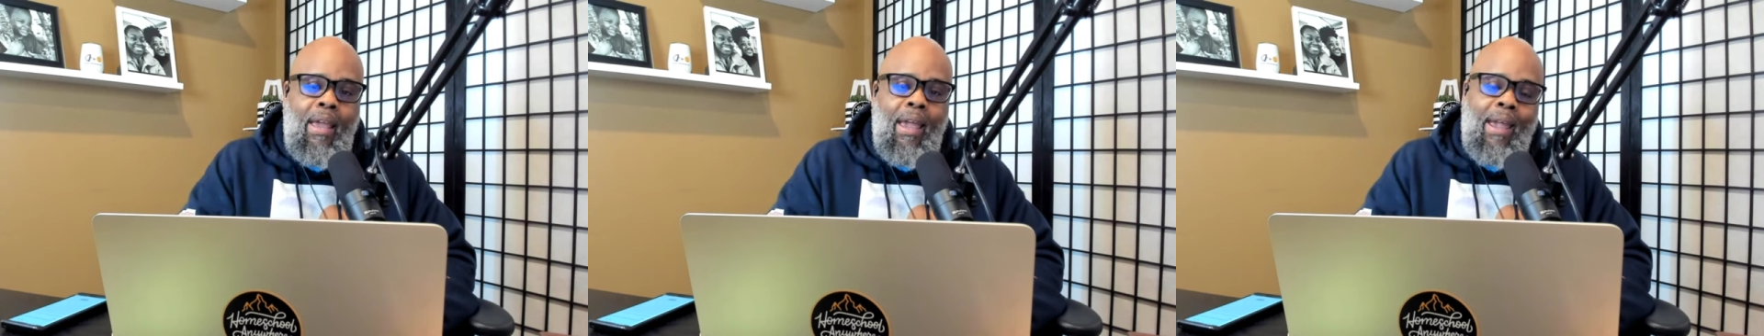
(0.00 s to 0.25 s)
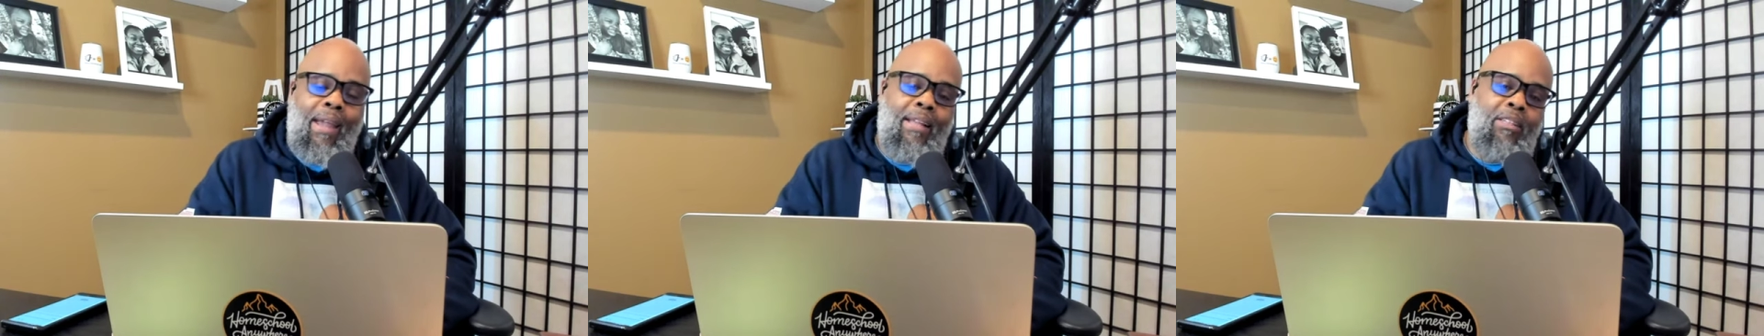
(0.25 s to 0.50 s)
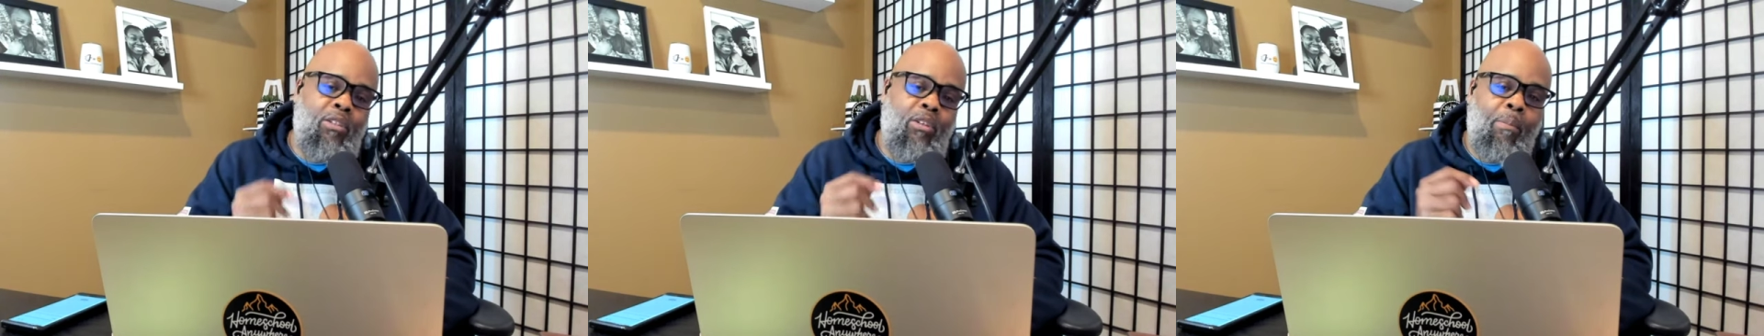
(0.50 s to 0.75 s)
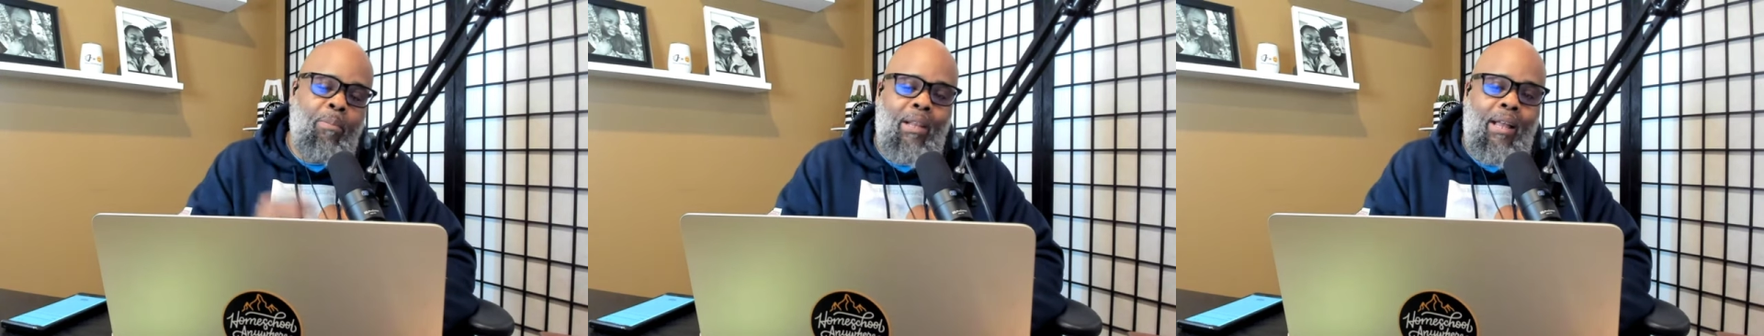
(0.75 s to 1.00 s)
and to
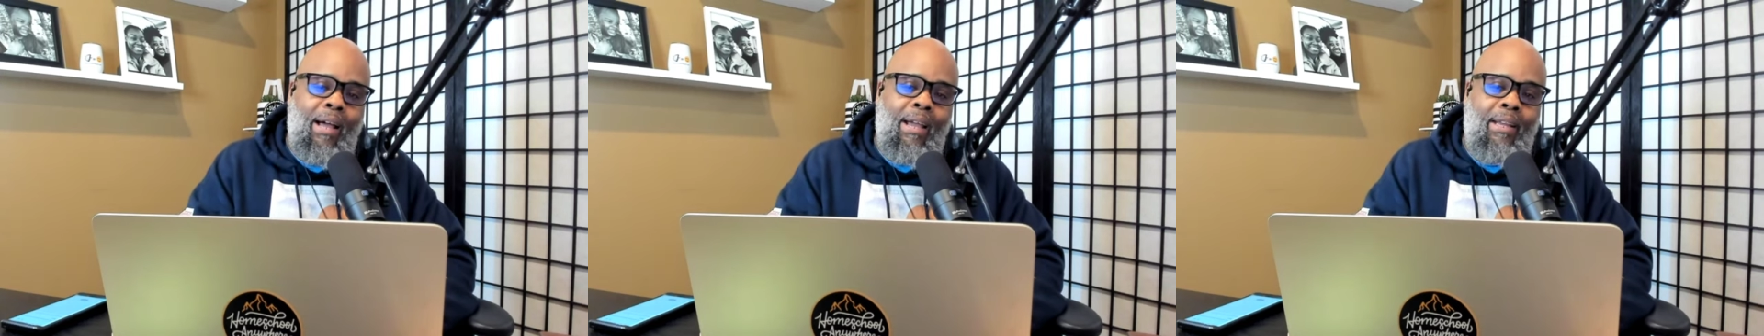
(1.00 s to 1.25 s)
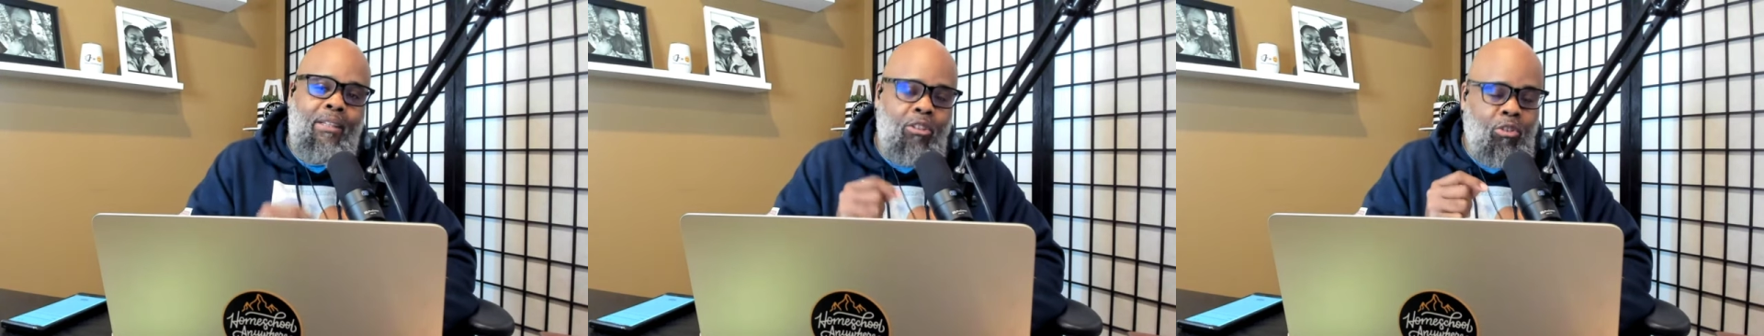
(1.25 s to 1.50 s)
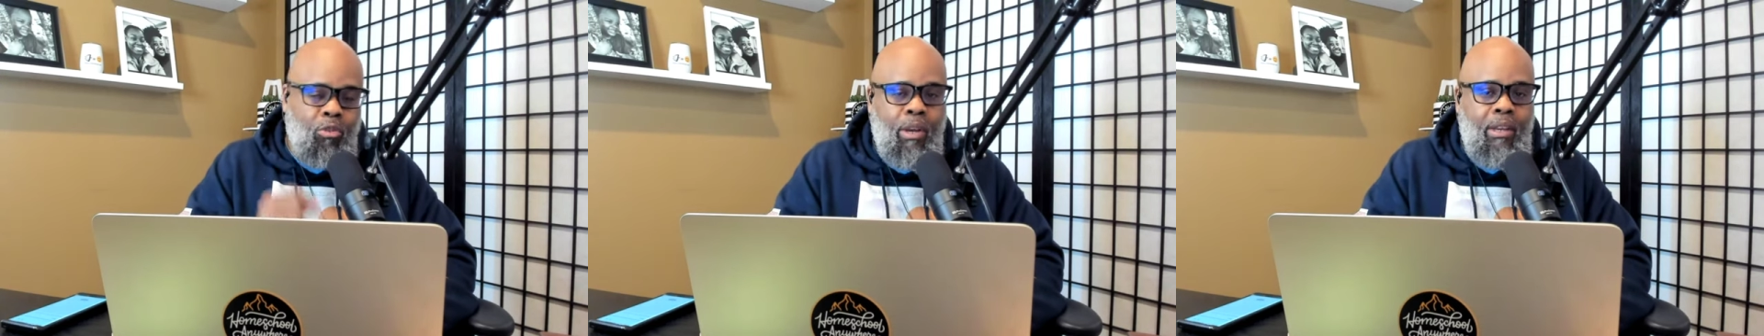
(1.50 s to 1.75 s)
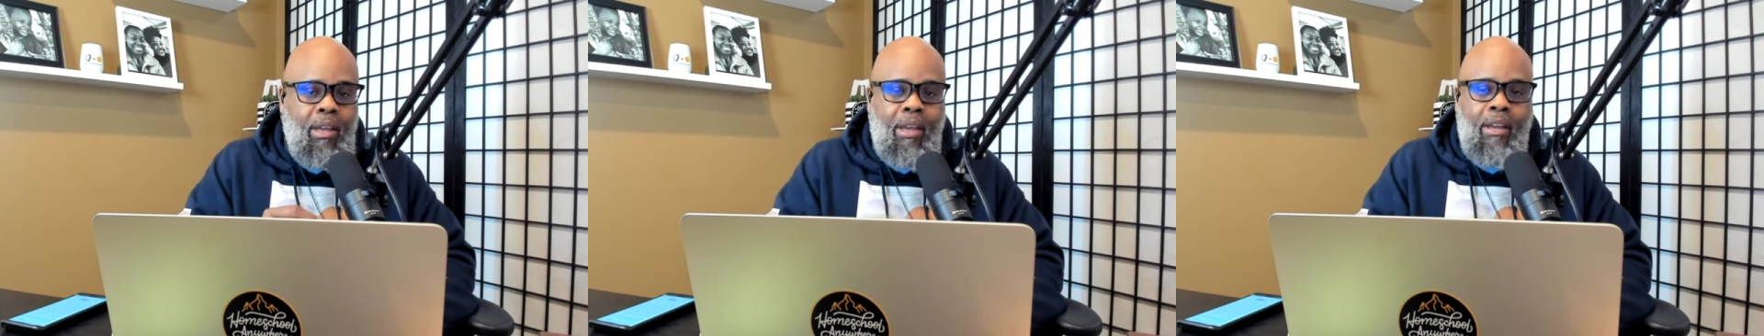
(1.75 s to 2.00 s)
apply the
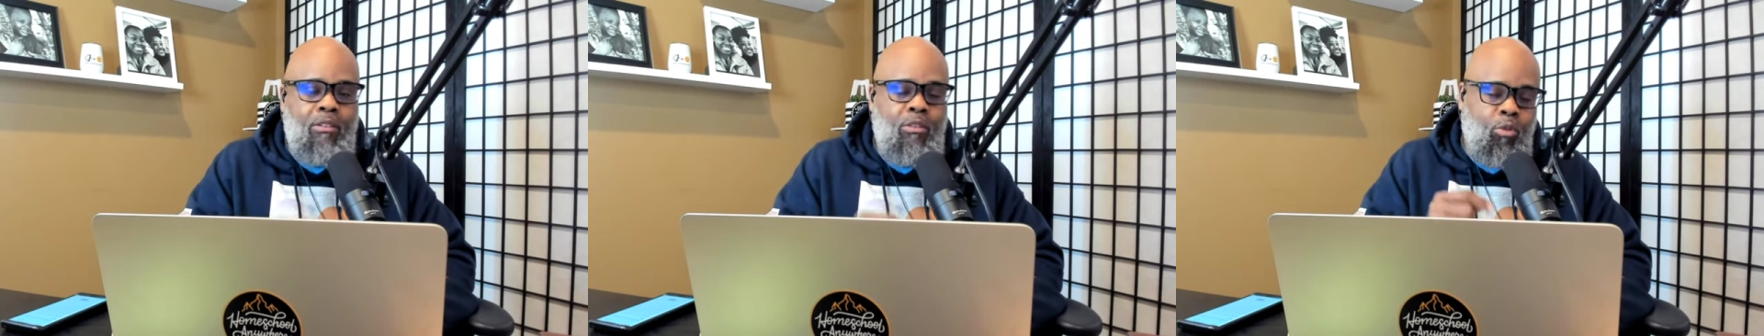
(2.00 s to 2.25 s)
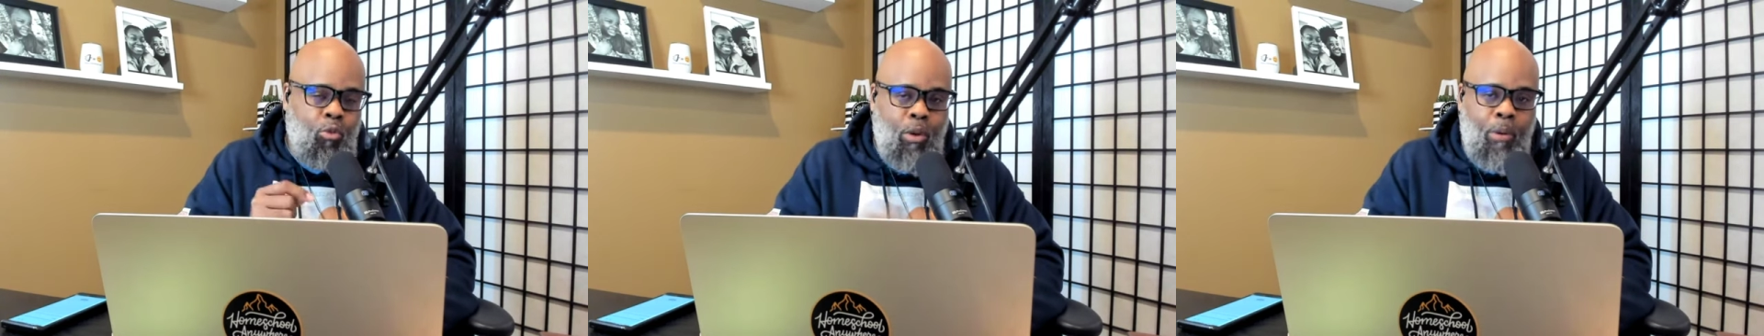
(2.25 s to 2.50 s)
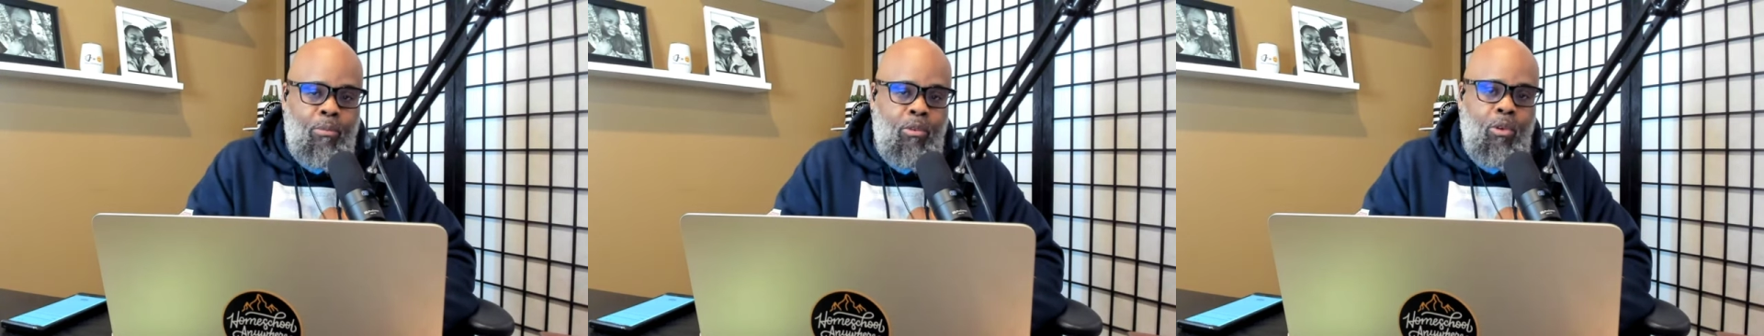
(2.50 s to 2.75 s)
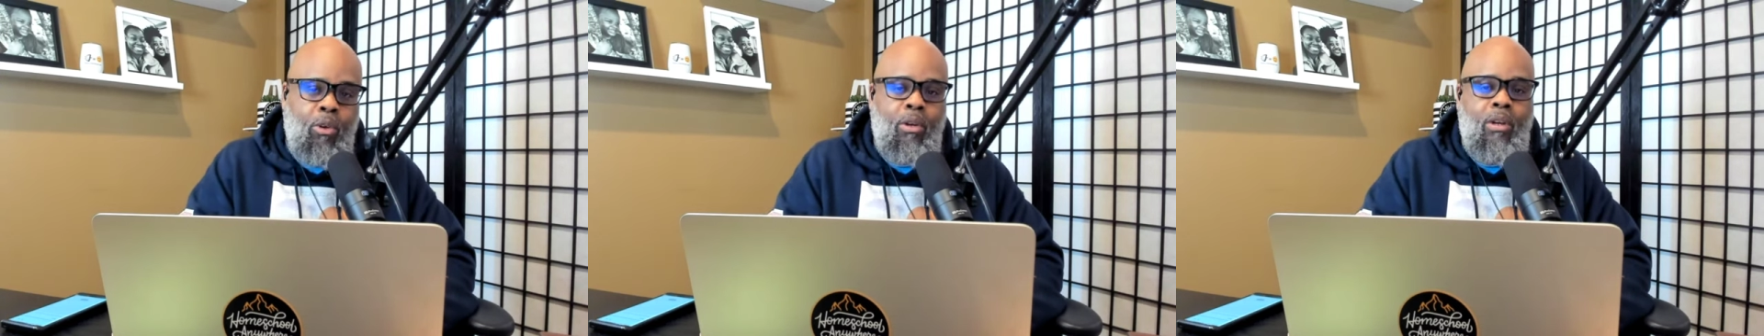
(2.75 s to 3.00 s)
straight edge of
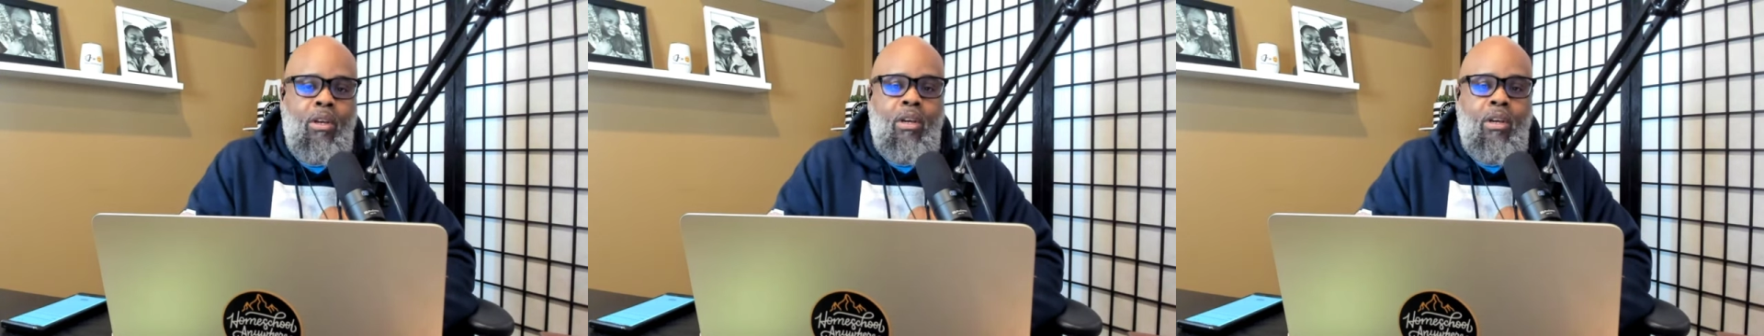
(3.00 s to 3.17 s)
Scripture